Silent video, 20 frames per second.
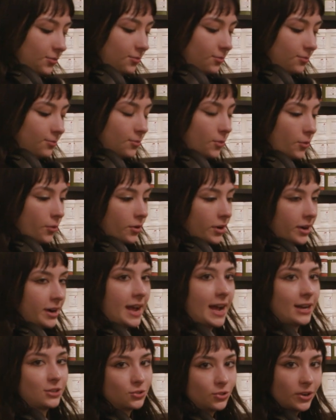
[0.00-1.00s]
more
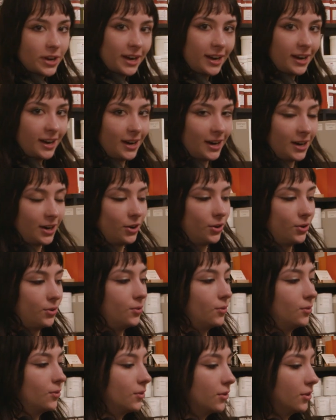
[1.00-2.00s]
natural hair
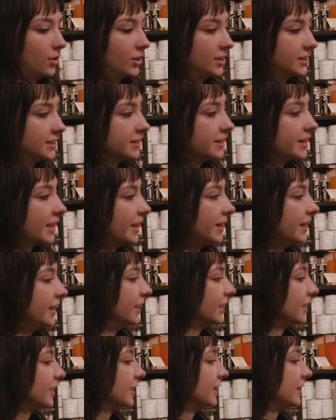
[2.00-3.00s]
or
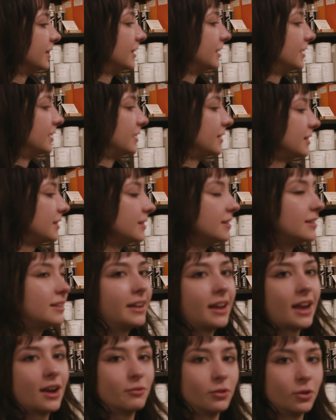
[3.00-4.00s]
synthetic,
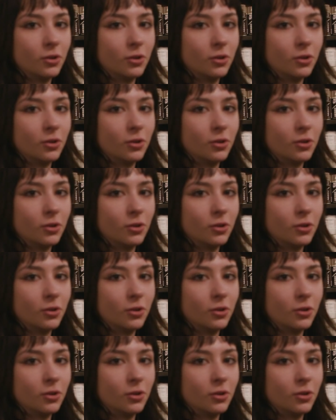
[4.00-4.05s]
they have it